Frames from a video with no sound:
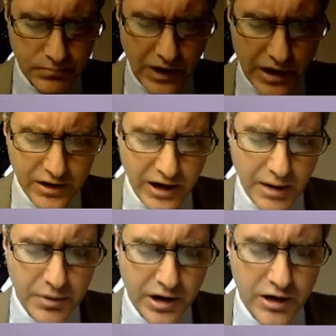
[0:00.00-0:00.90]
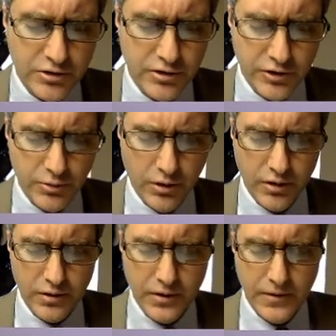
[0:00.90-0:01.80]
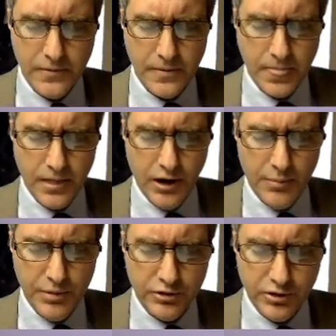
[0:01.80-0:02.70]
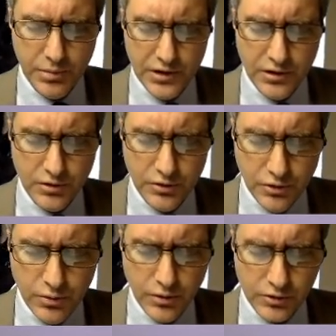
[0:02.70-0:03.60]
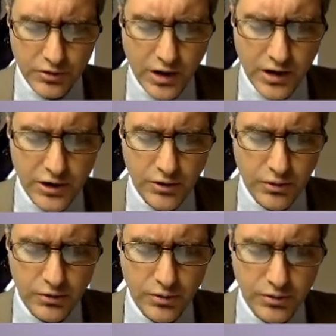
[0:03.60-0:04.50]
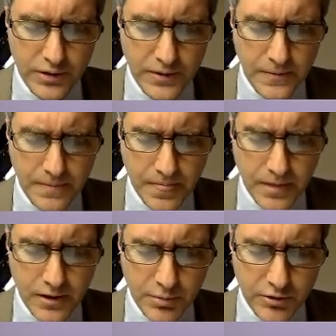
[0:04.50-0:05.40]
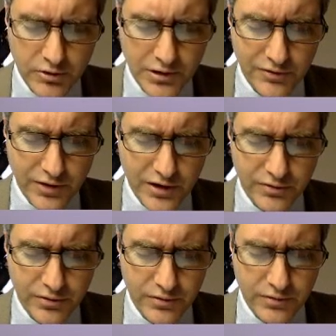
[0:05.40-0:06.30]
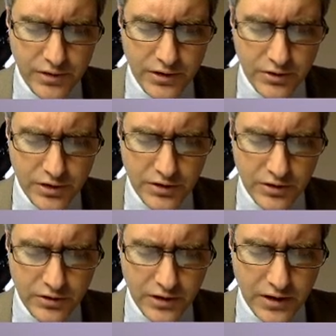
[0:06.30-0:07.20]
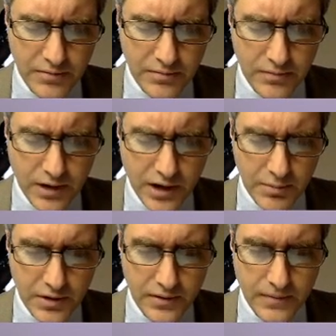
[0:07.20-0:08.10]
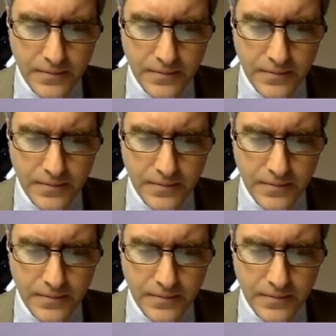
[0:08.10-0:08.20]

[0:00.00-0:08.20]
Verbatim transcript: and in the application of your word. Help us to be doers and not hearers only. Help us to be faithful. In Jesus' name, amen.